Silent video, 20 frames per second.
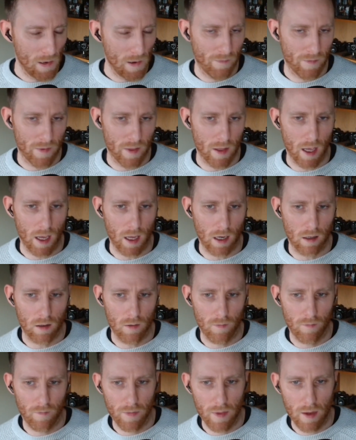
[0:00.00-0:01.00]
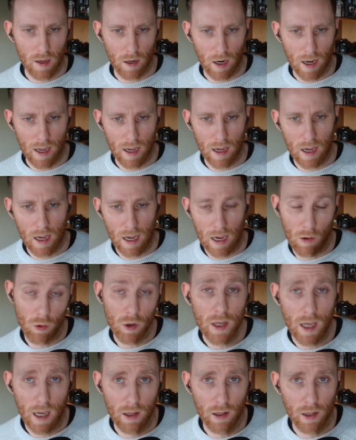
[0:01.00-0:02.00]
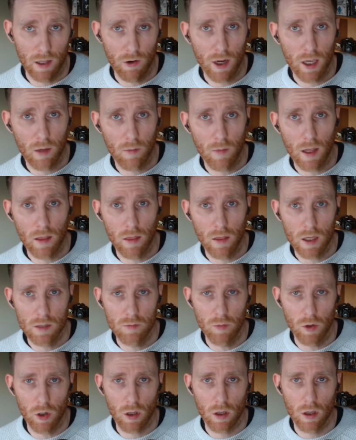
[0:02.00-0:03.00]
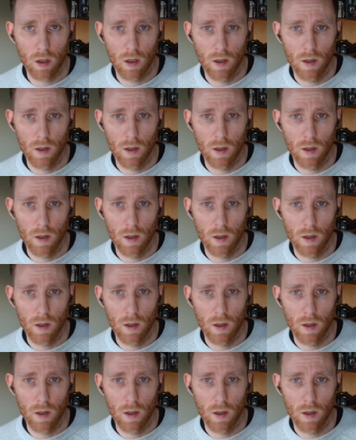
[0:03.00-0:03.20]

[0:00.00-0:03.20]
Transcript: then I would highly recommend this book.